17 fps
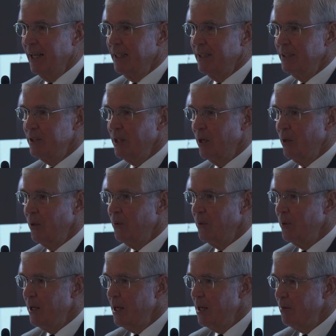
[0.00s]
So
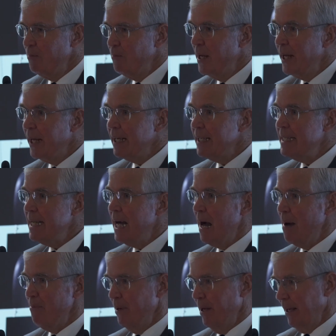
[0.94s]
pick a
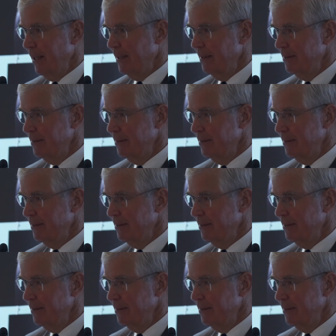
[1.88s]
topic,